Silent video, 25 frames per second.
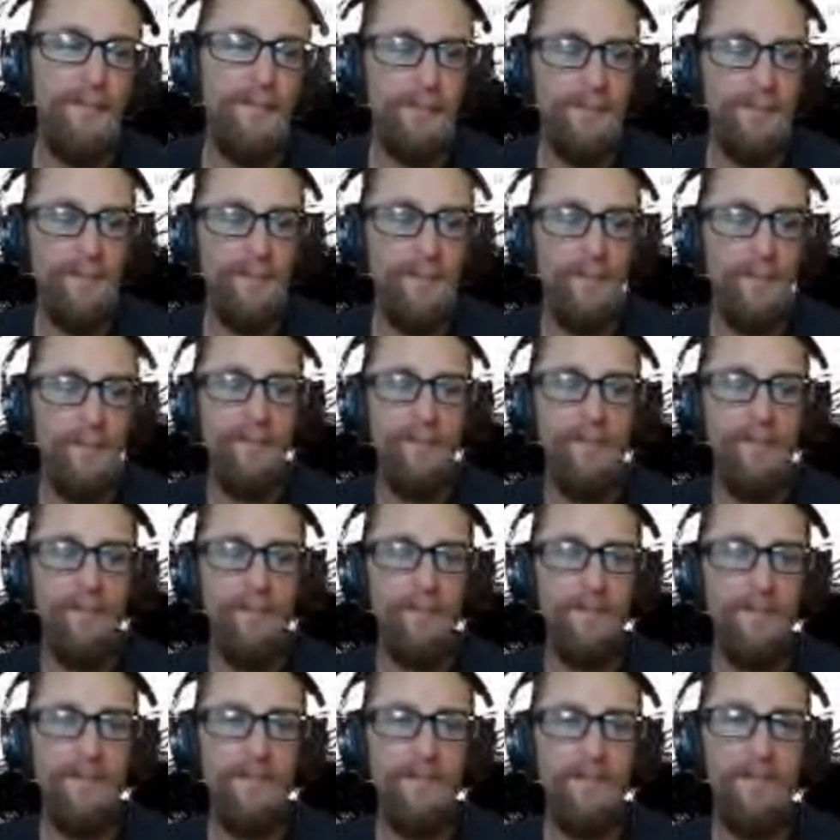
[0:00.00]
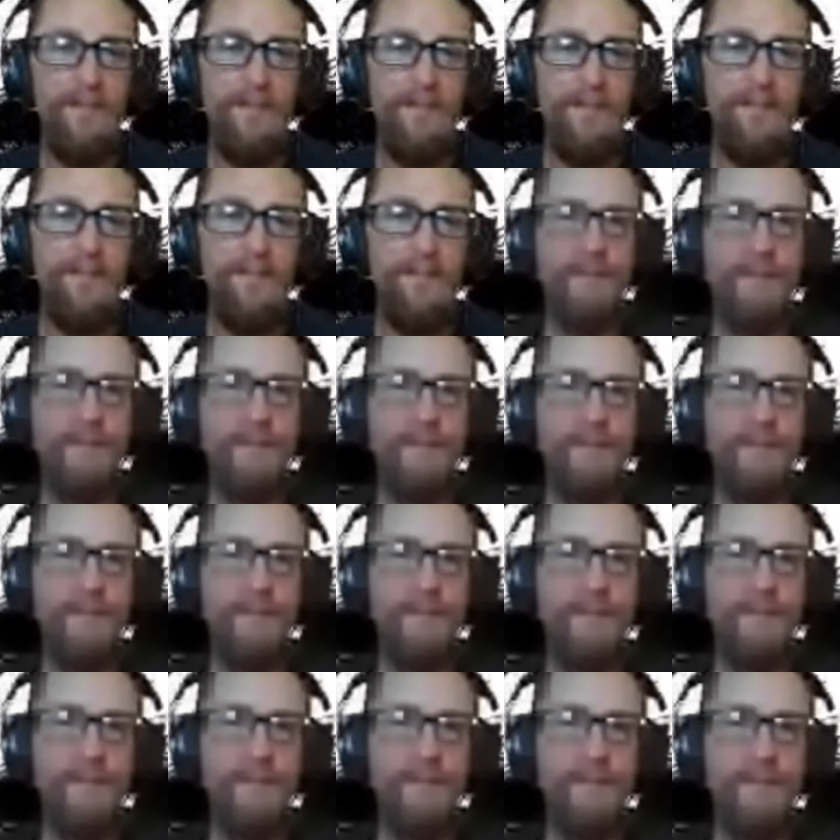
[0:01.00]

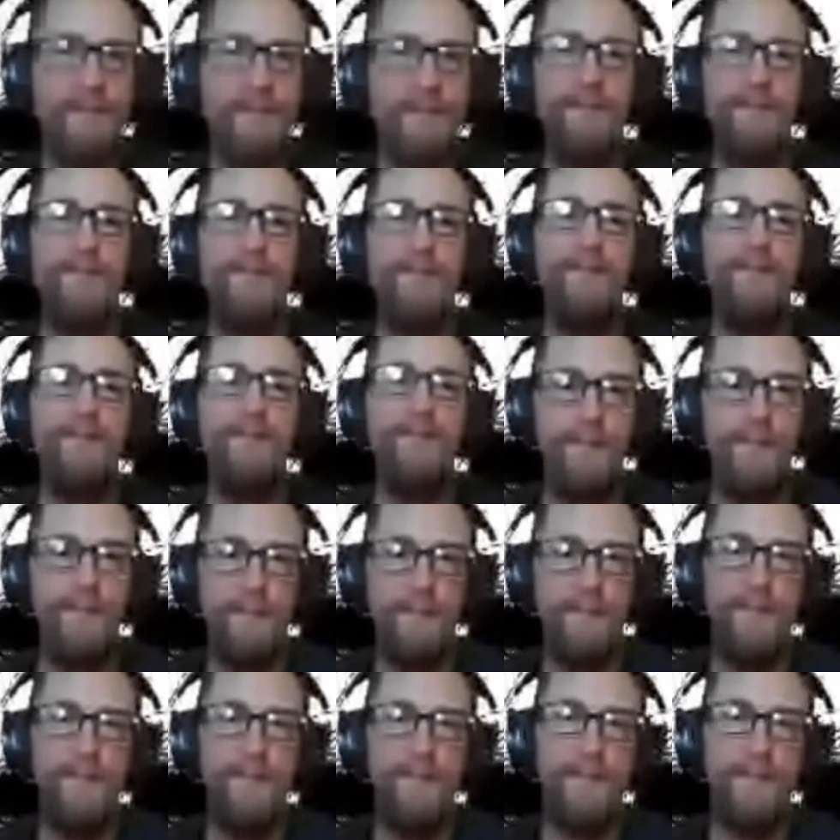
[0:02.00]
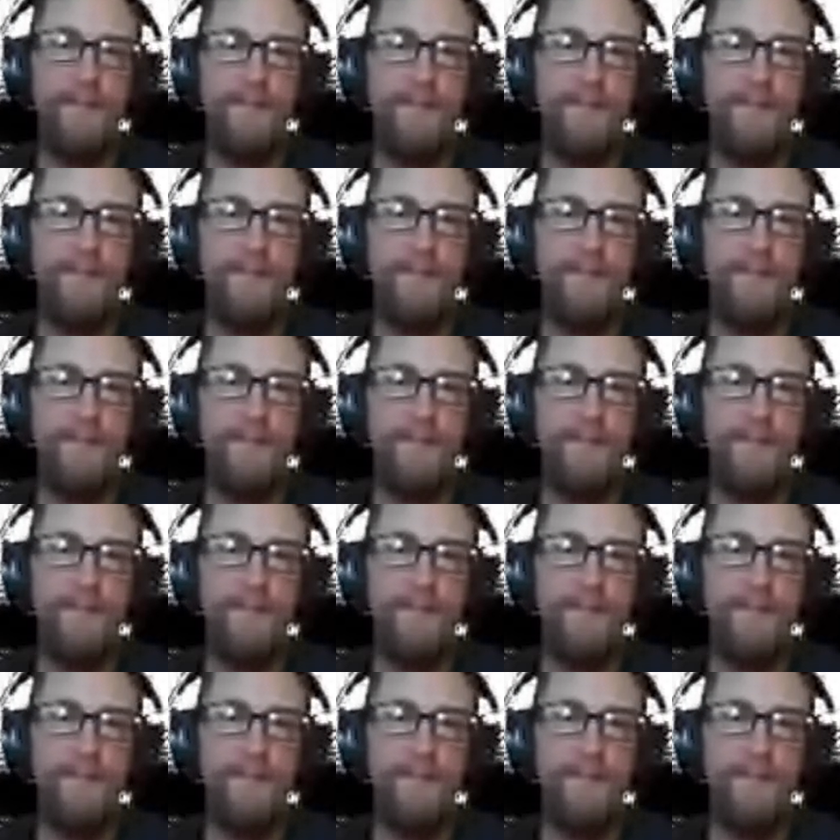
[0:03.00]
(silent)